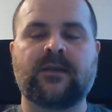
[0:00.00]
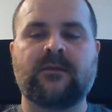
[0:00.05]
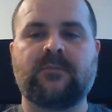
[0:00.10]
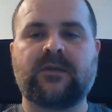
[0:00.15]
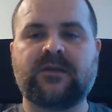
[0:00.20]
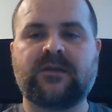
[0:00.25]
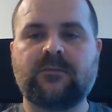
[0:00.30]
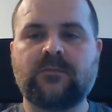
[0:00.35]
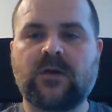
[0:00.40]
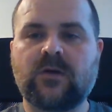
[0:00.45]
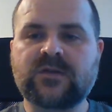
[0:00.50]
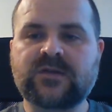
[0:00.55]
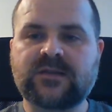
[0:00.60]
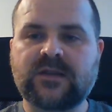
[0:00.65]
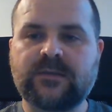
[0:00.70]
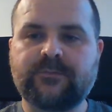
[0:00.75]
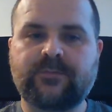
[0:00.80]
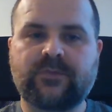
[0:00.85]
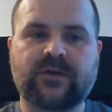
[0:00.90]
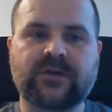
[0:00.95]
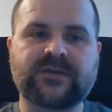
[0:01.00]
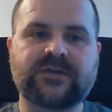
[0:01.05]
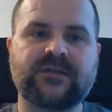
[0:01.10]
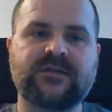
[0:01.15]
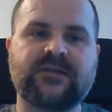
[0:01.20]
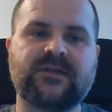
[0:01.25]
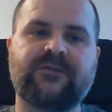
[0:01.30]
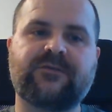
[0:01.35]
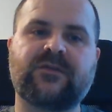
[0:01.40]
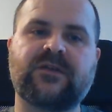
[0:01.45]
But the most important
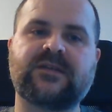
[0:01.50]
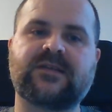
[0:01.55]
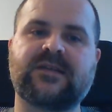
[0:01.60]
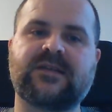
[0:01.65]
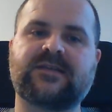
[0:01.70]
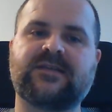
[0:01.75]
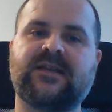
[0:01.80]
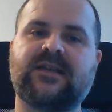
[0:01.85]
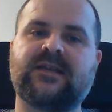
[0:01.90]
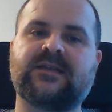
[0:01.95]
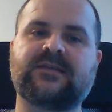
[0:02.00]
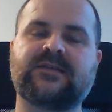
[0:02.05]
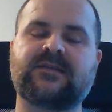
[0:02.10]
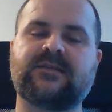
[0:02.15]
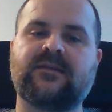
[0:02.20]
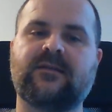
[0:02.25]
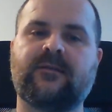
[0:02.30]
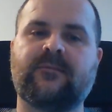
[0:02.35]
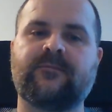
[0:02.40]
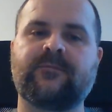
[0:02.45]
difference is this.